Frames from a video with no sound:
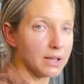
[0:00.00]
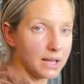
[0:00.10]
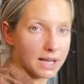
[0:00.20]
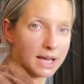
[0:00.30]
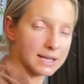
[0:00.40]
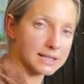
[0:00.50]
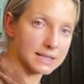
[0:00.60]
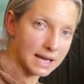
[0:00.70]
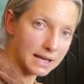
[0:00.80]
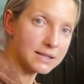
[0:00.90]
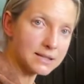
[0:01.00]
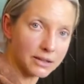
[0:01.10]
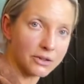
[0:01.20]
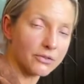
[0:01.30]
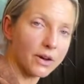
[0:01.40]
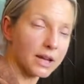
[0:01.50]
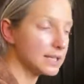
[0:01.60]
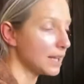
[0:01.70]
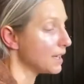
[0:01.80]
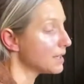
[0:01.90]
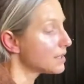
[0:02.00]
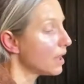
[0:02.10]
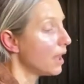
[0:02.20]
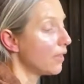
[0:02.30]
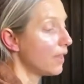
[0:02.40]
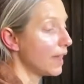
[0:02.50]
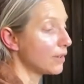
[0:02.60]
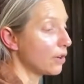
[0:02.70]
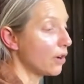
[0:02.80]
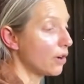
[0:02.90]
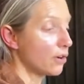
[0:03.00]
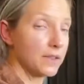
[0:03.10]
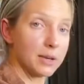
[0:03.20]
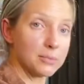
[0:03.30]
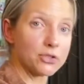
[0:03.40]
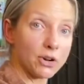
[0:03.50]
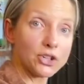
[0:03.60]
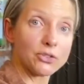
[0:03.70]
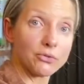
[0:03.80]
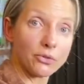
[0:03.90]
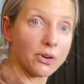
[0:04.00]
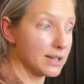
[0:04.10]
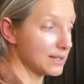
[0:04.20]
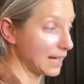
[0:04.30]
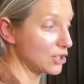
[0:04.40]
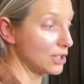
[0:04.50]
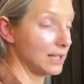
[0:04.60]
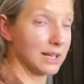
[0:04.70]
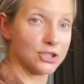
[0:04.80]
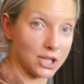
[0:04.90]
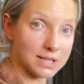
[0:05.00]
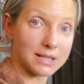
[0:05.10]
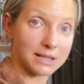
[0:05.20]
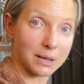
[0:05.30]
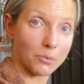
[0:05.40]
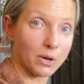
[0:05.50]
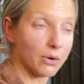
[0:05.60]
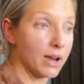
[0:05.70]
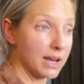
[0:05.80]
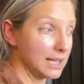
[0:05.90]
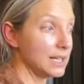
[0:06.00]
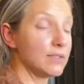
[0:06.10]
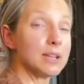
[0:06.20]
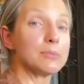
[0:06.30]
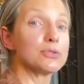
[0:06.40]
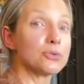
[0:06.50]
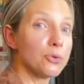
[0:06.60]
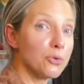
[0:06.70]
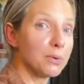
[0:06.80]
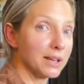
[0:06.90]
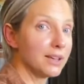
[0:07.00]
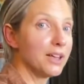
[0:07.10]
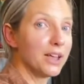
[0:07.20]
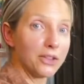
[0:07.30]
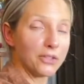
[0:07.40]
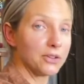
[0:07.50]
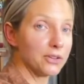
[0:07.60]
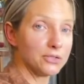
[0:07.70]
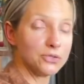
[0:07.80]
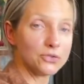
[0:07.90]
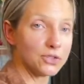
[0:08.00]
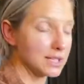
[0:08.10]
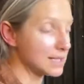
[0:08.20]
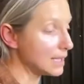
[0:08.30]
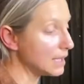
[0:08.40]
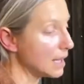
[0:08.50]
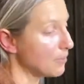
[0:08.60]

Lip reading: And it's the tannins and the phytates that are the obstruction for us actually digesting them well and even absorbing the nutrients in them.